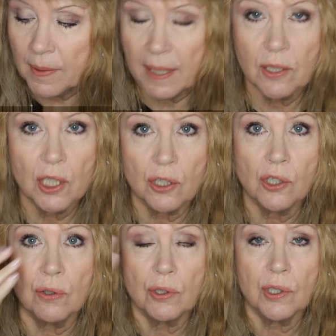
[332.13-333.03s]
like
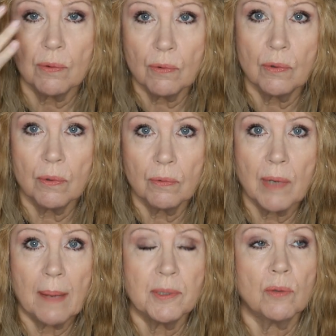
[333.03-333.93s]
tissues
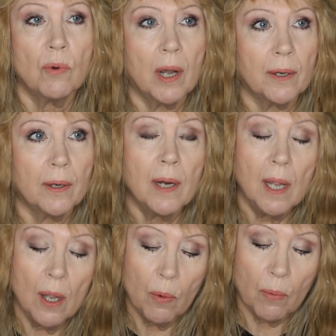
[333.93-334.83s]
wrapped in water,
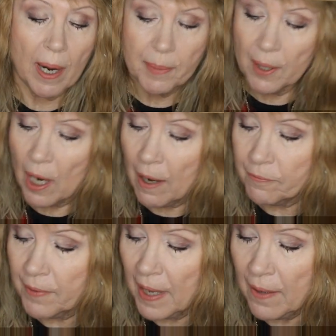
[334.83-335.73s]
wipe it
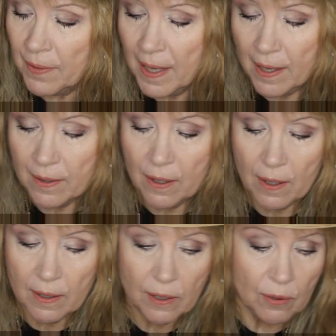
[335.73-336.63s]
off, and then
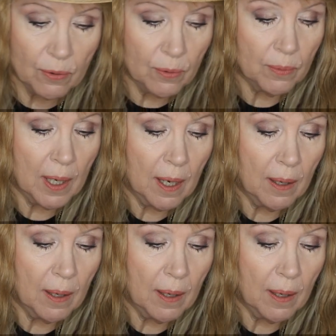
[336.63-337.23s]
you,